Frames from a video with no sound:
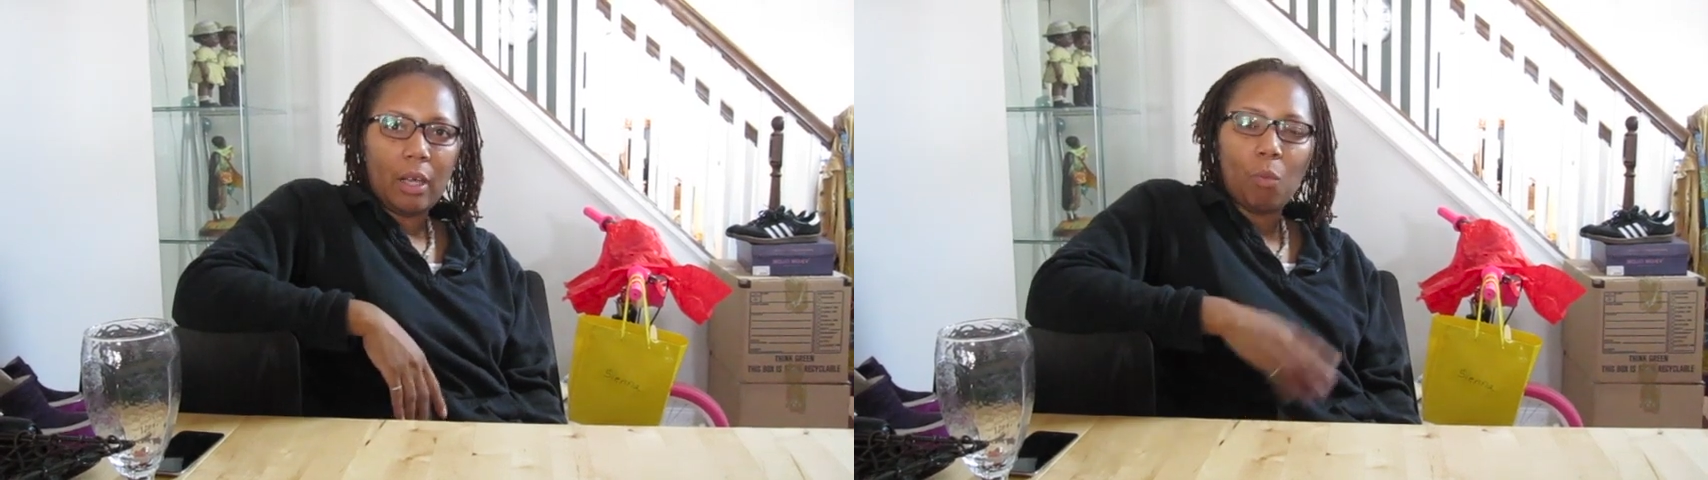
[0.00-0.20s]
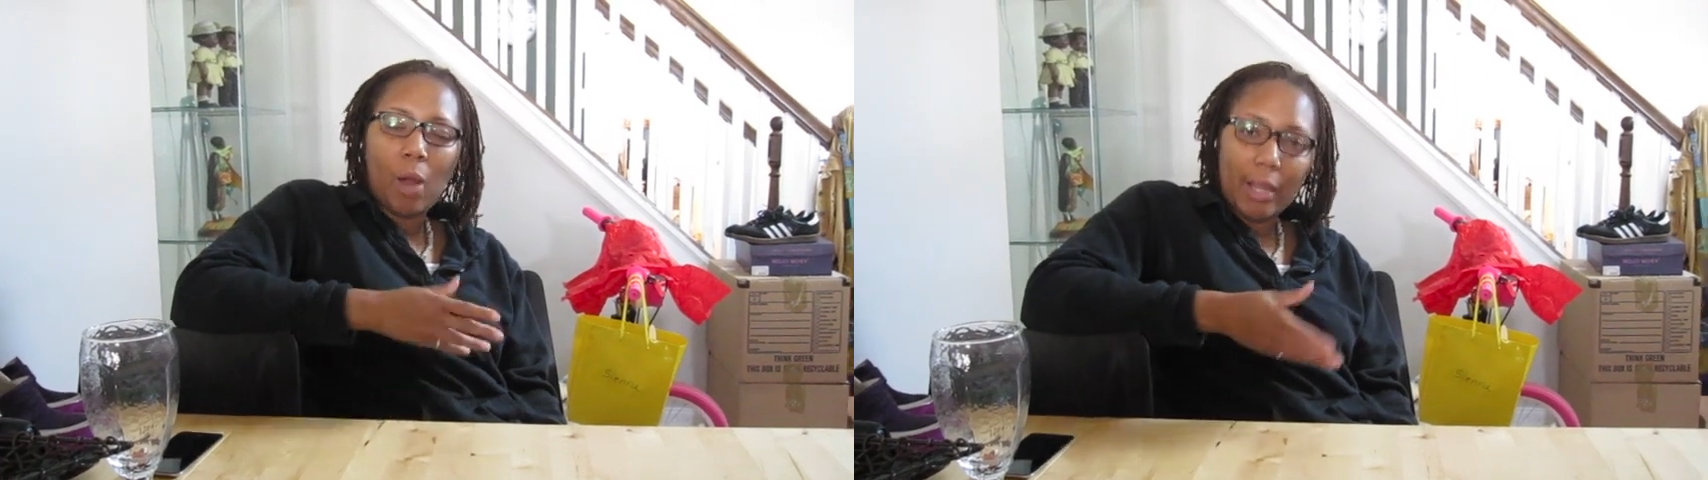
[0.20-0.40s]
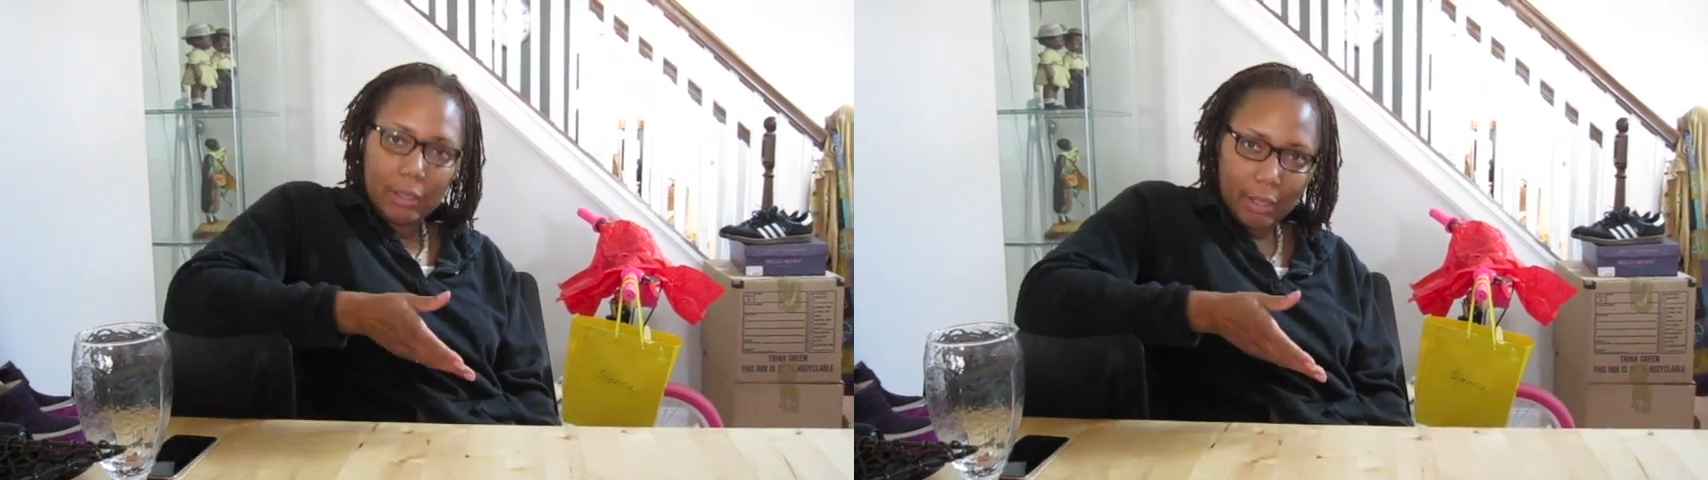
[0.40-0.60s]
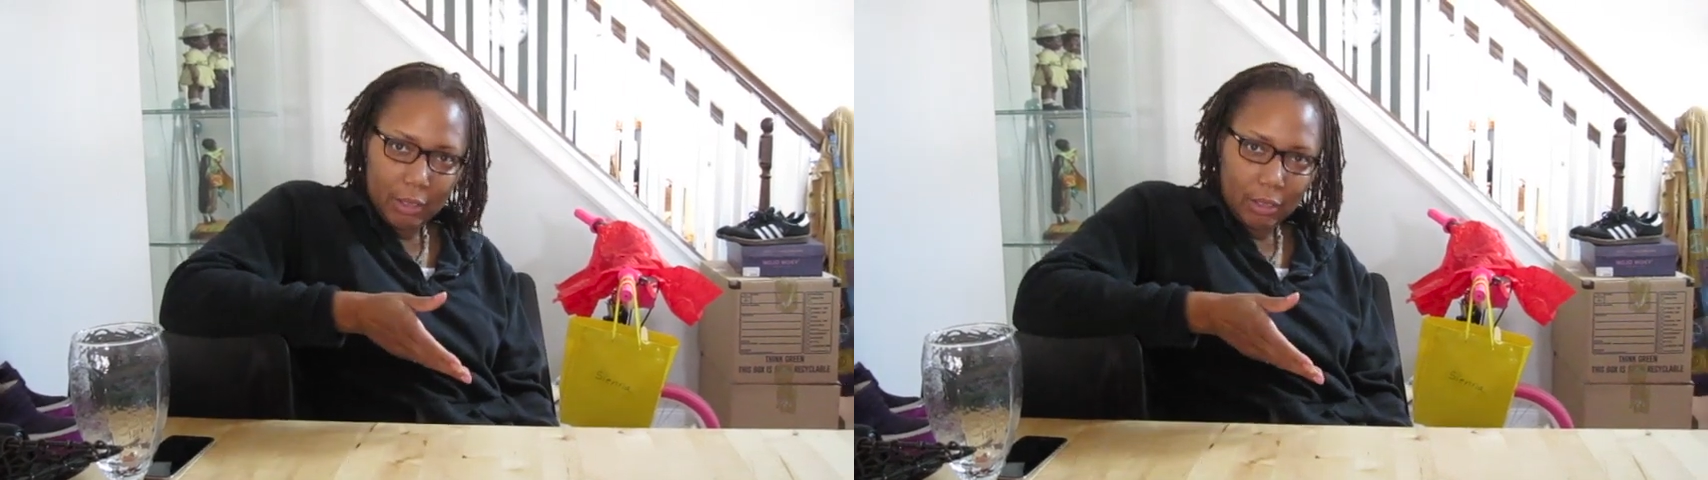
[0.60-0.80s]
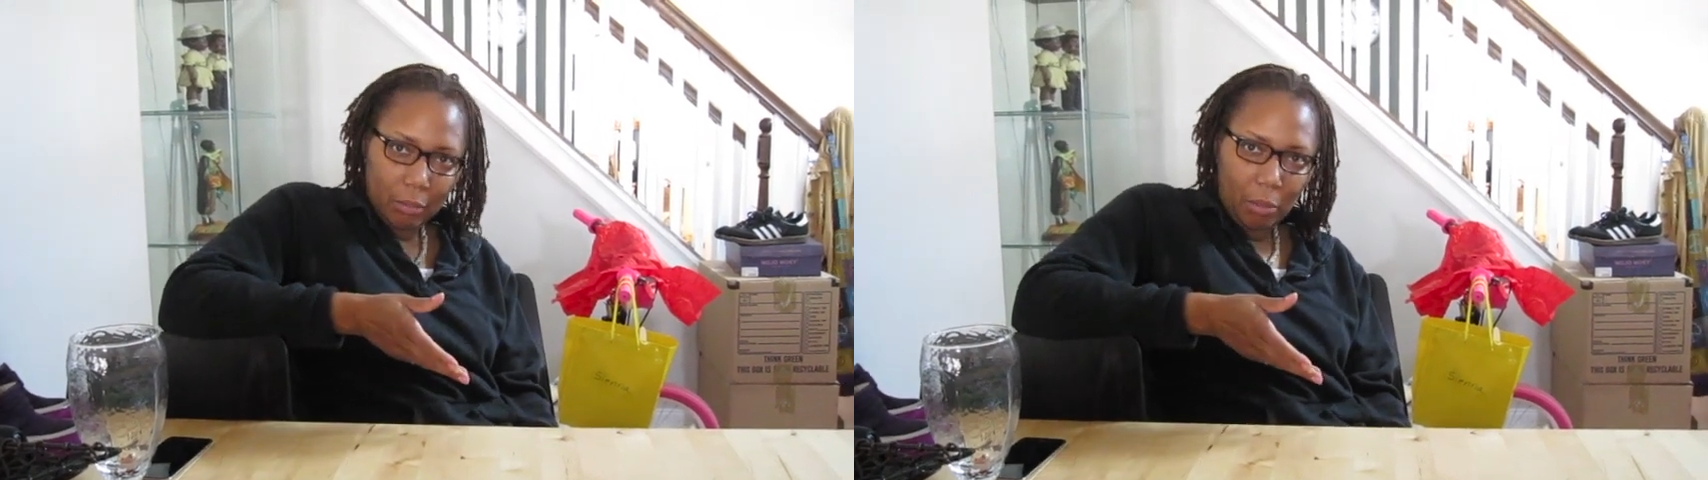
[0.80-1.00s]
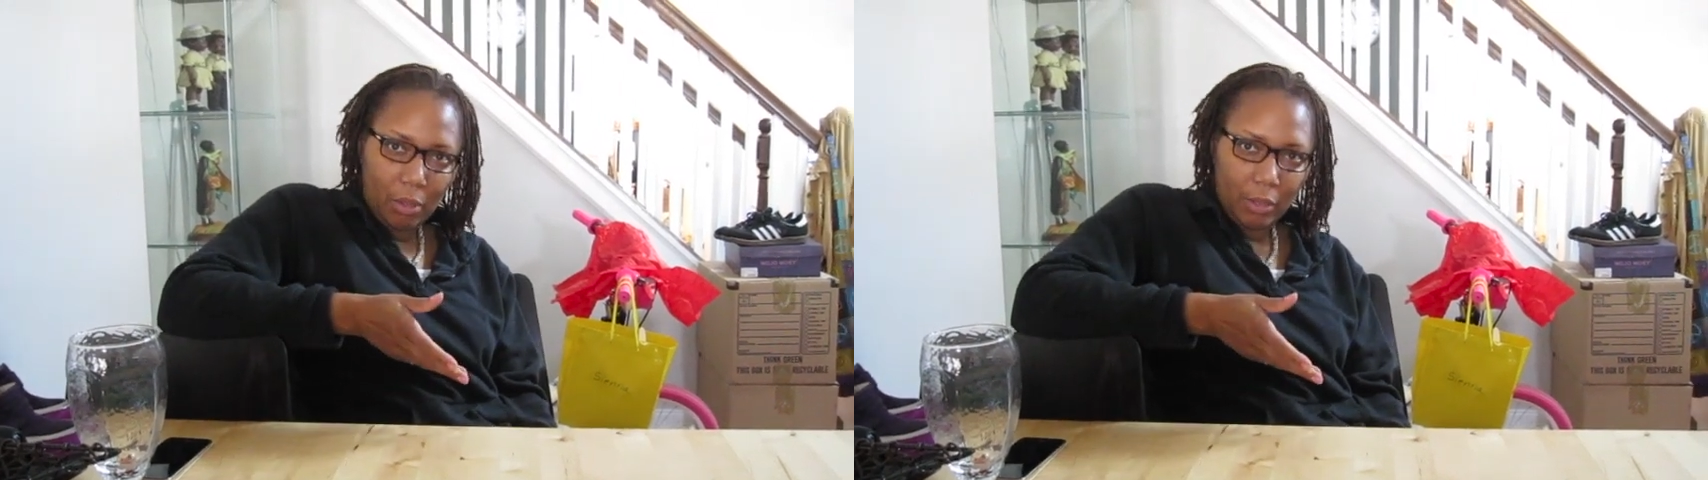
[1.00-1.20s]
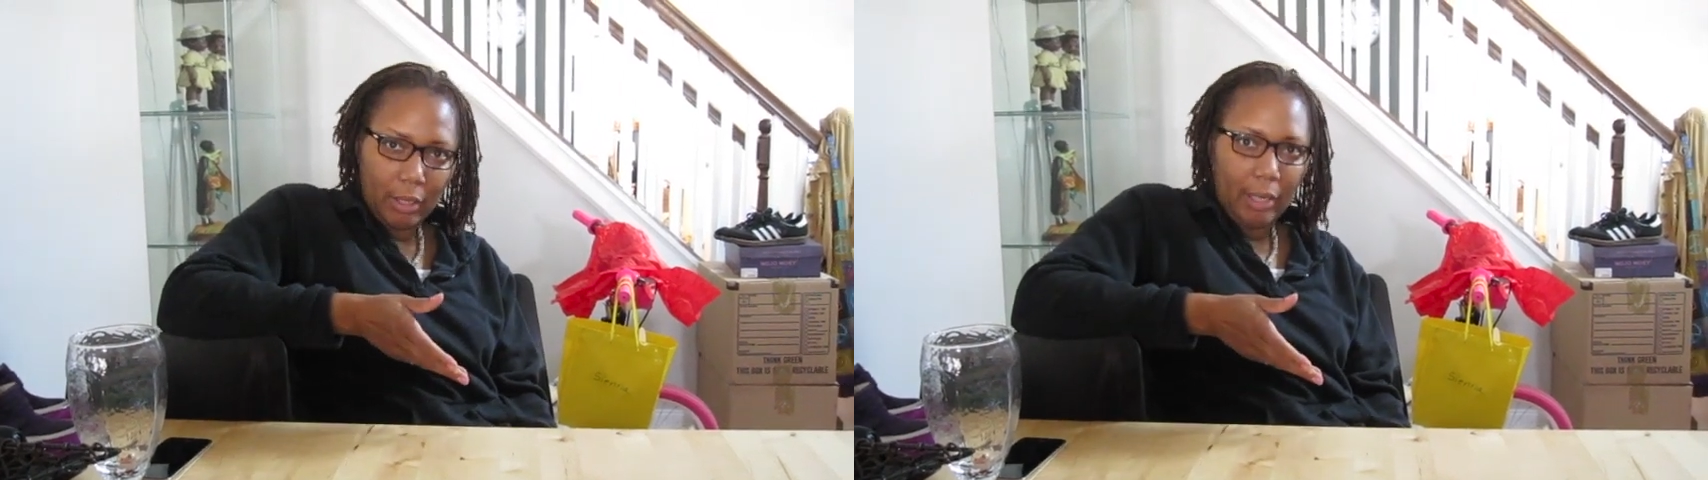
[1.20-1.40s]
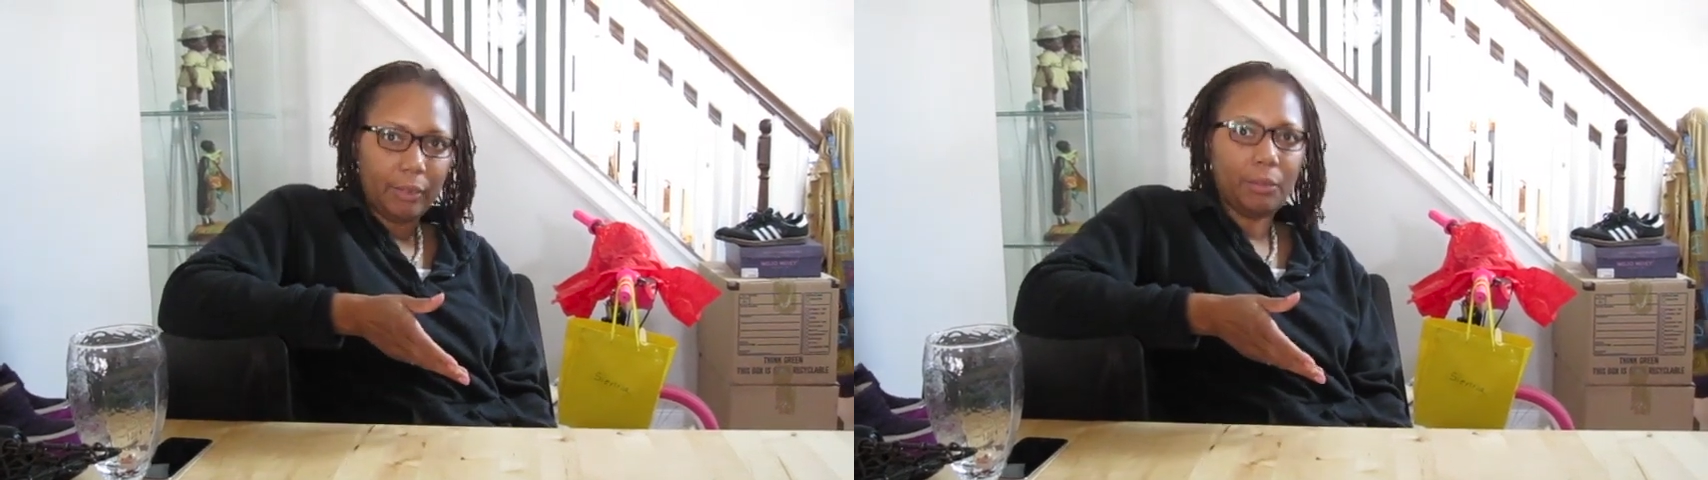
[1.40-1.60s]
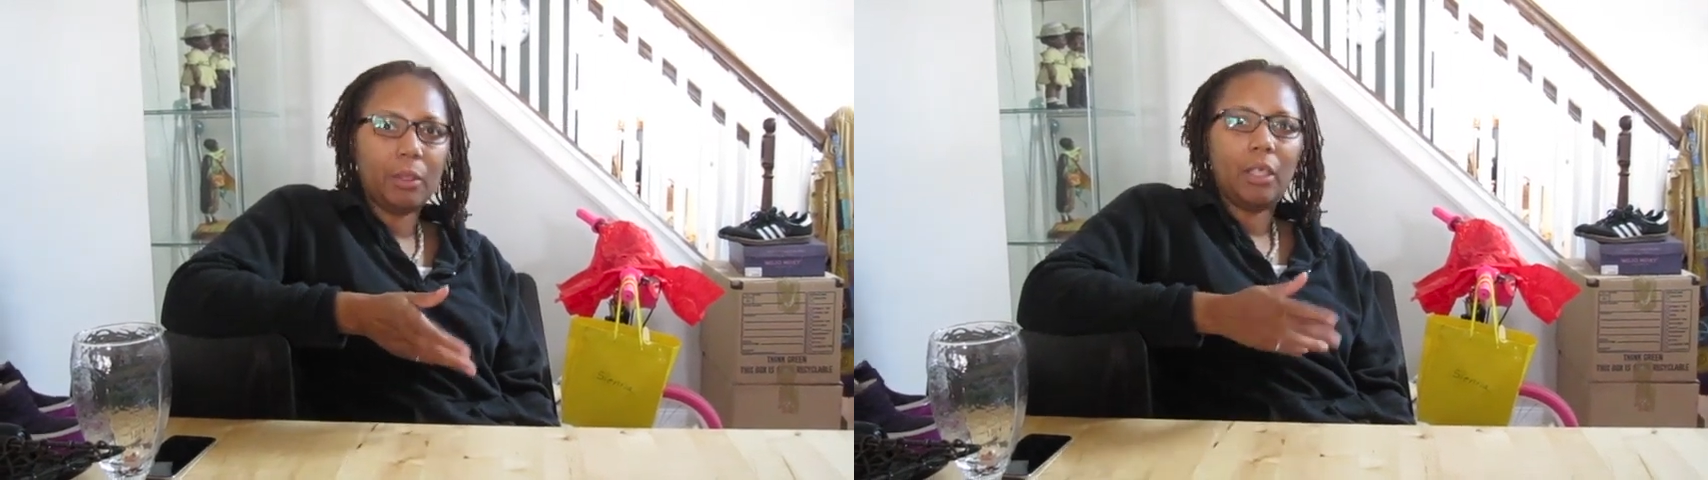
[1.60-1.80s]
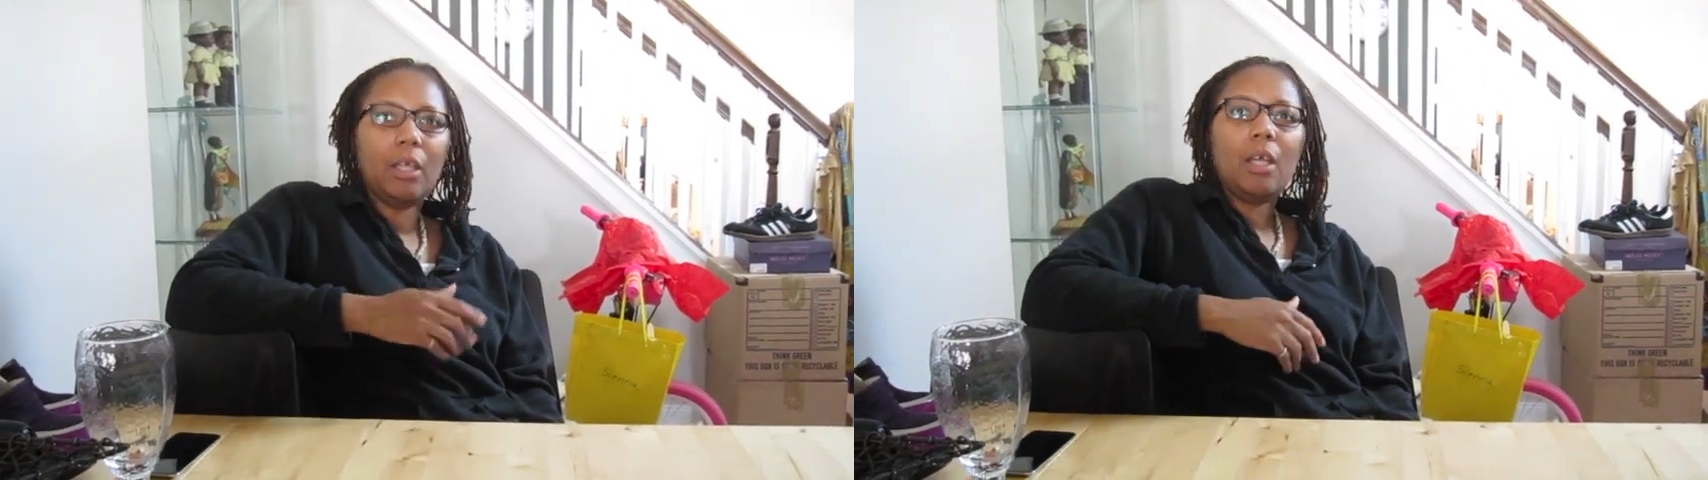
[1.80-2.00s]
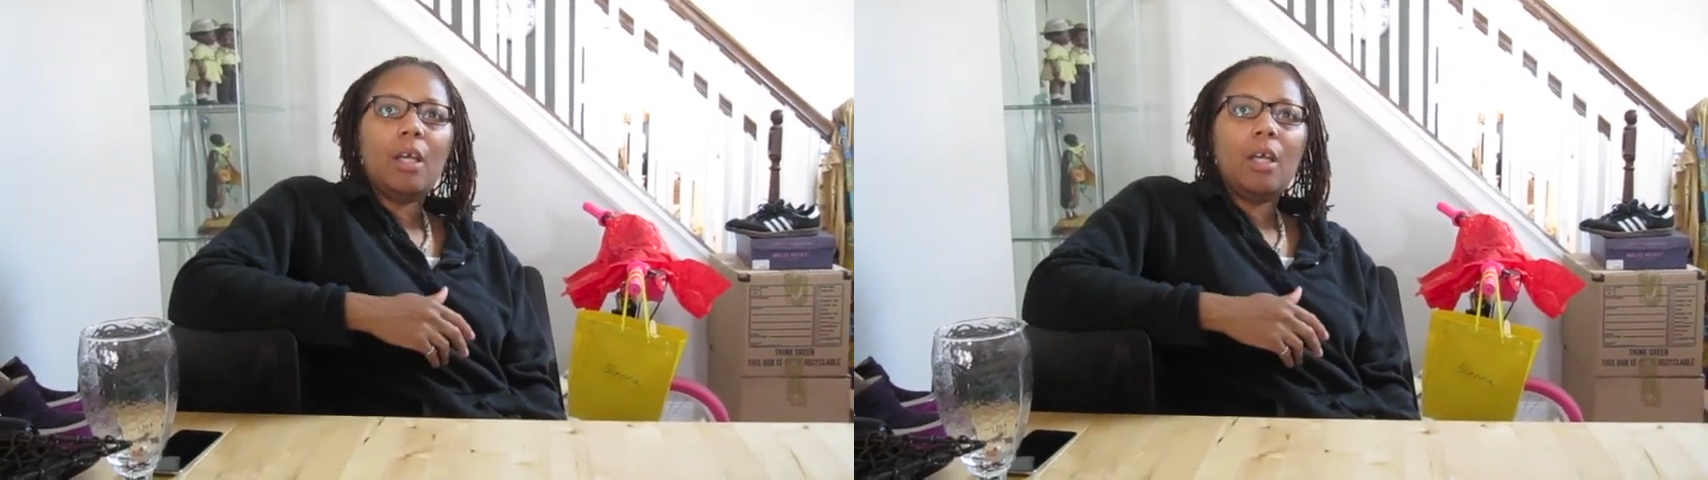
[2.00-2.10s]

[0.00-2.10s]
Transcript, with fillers: a wine tasting party actually,